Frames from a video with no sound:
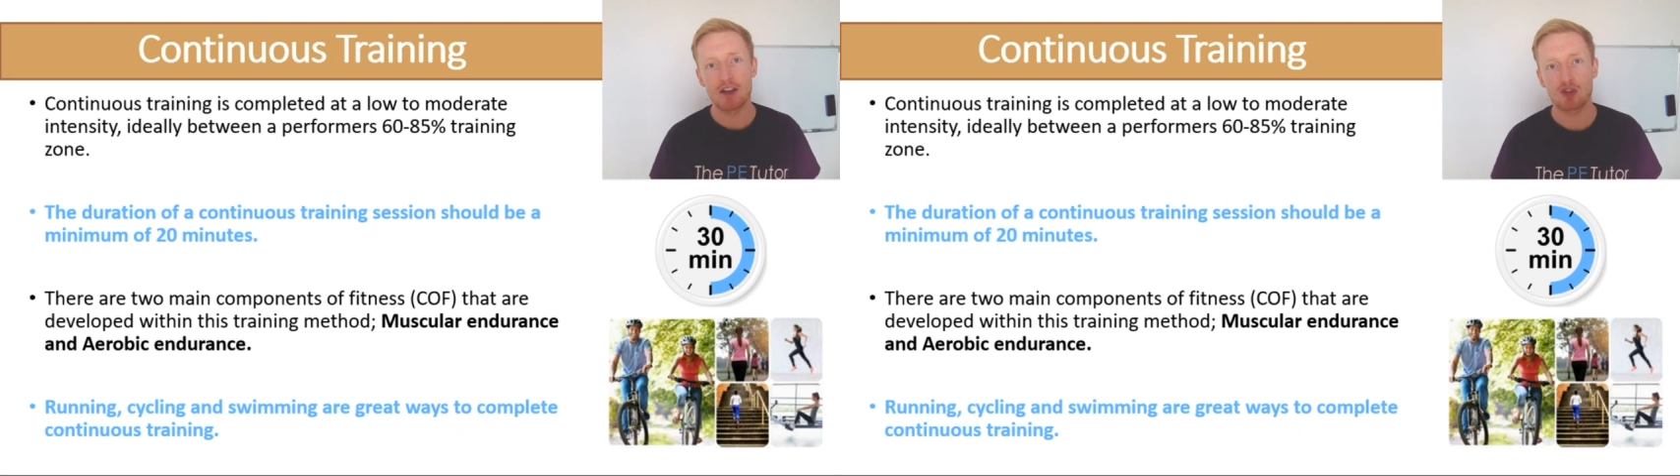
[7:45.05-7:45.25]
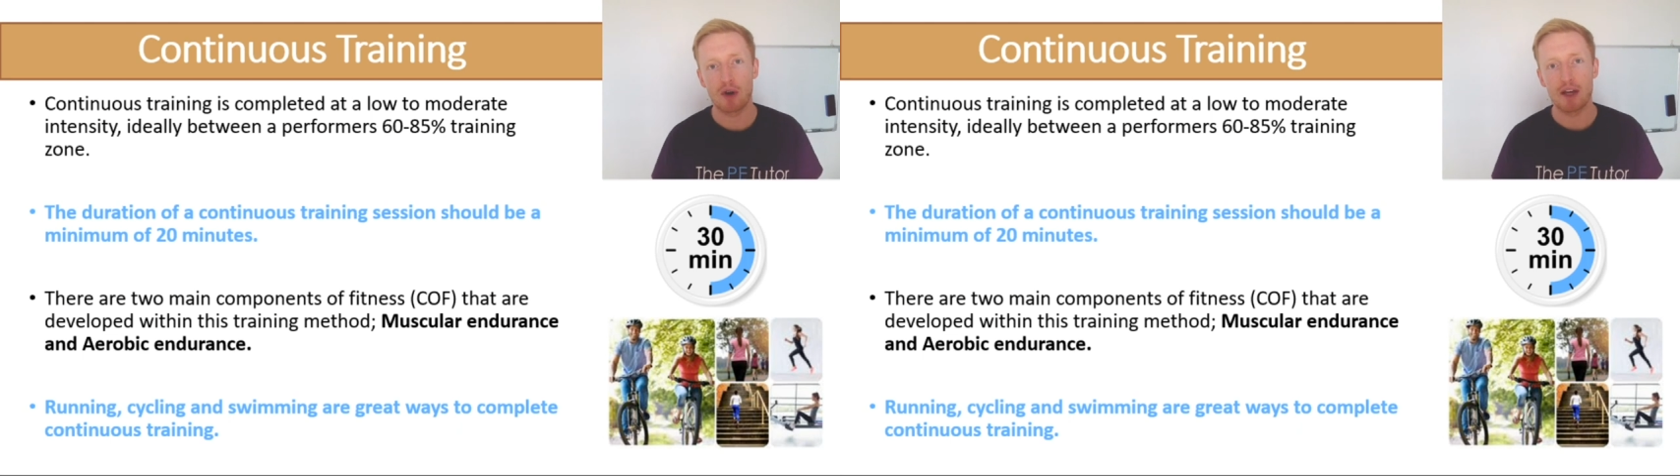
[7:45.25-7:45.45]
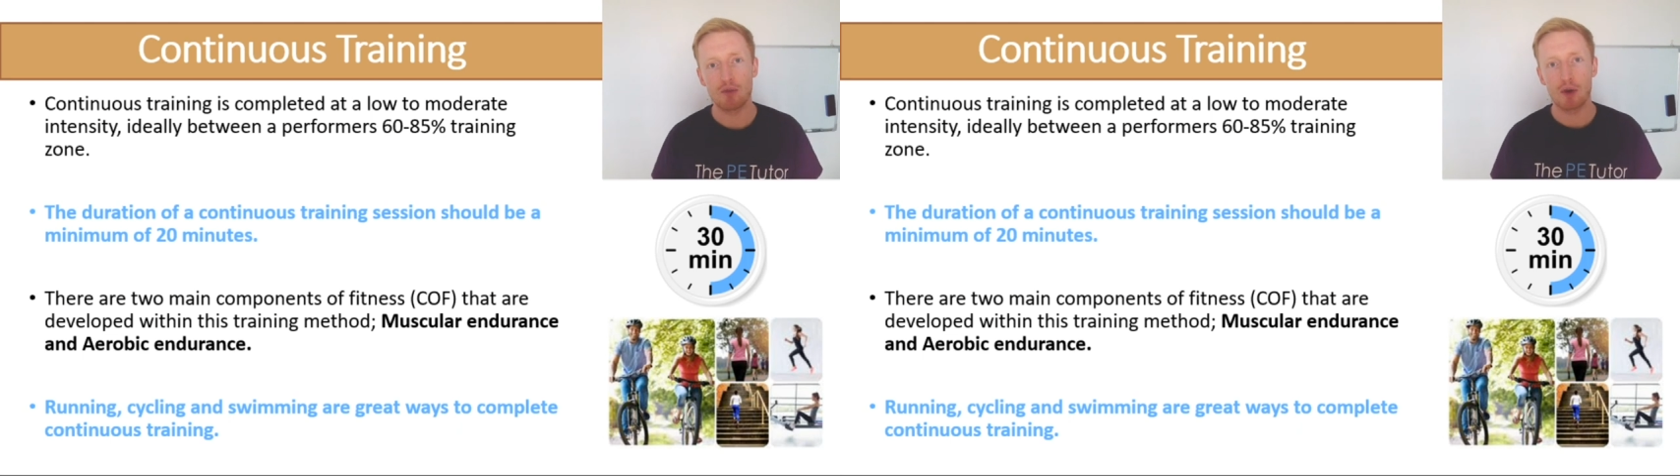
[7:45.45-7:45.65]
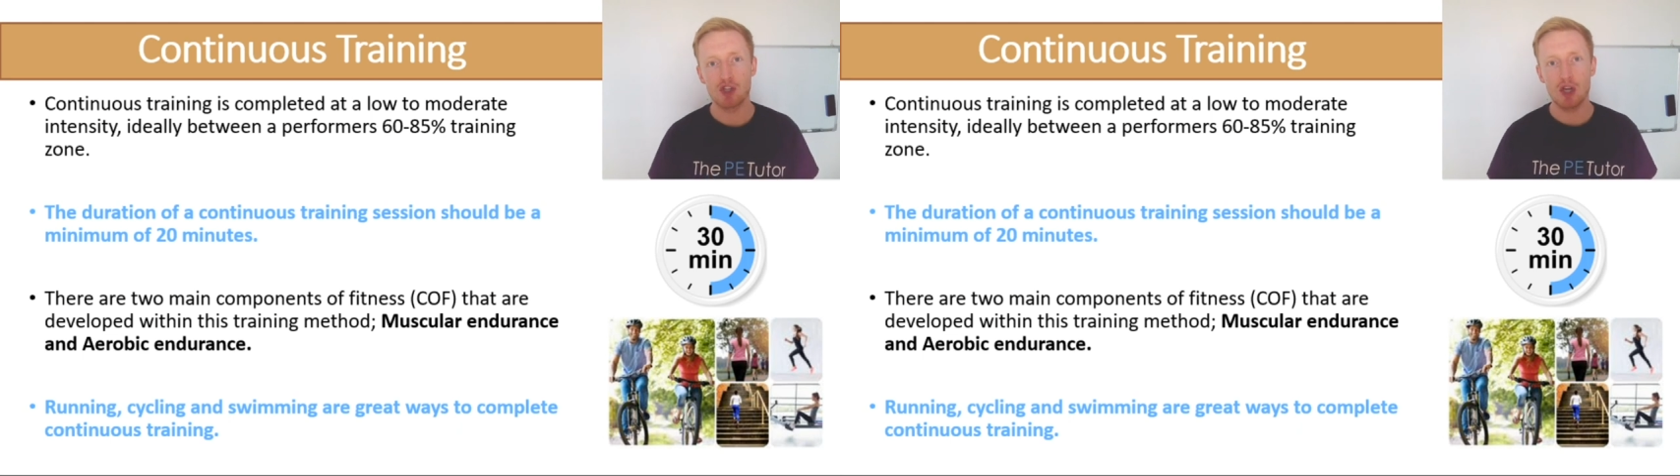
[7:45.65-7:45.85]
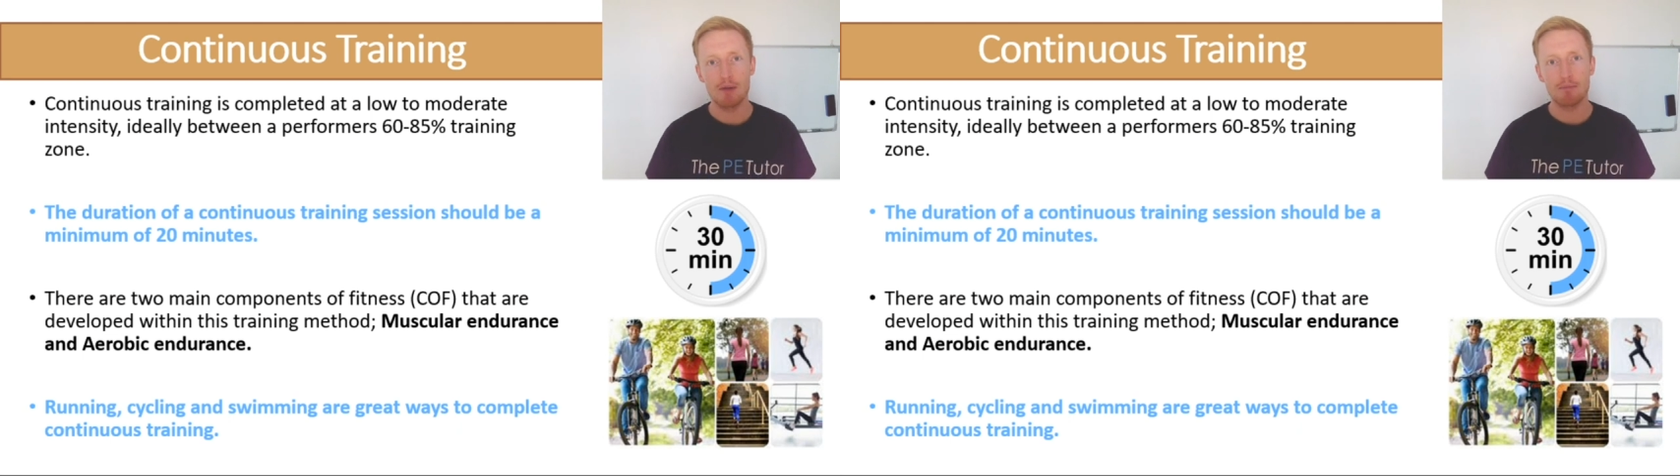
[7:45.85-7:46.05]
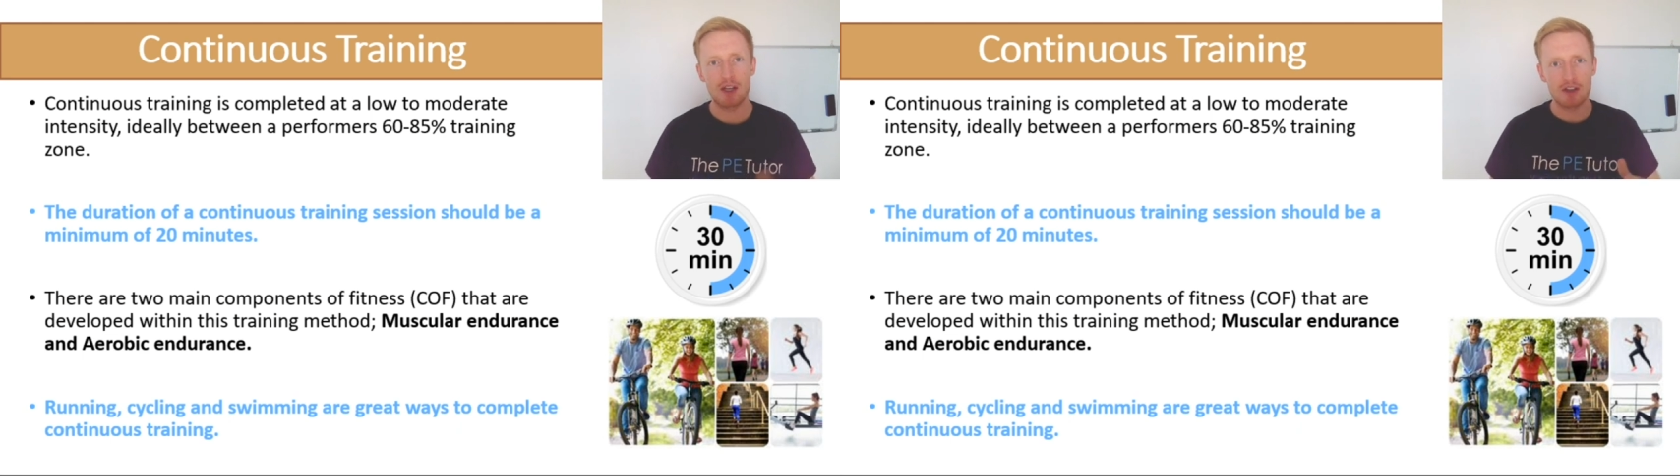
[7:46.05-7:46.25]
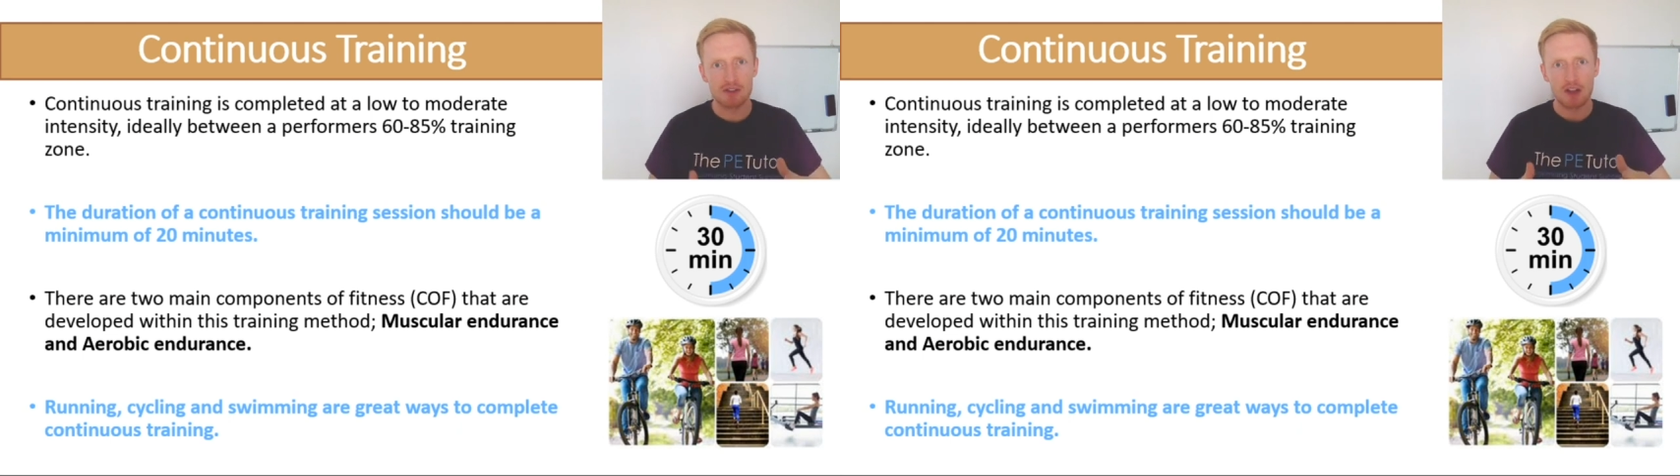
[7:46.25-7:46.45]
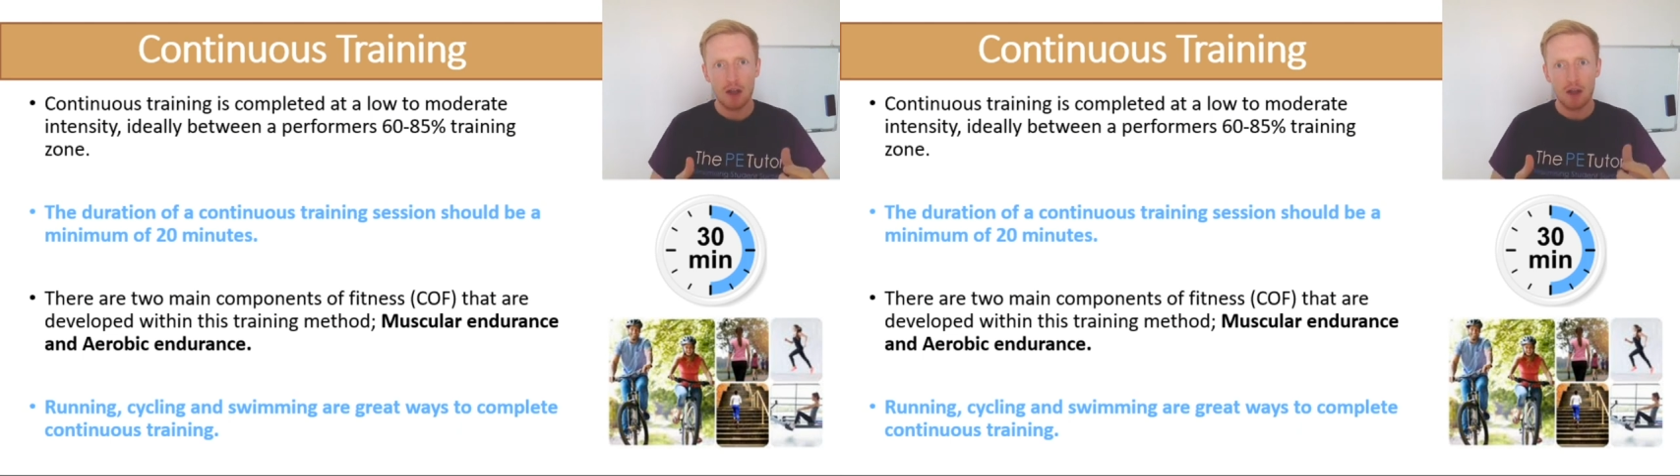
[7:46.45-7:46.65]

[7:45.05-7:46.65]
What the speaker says: training regime, because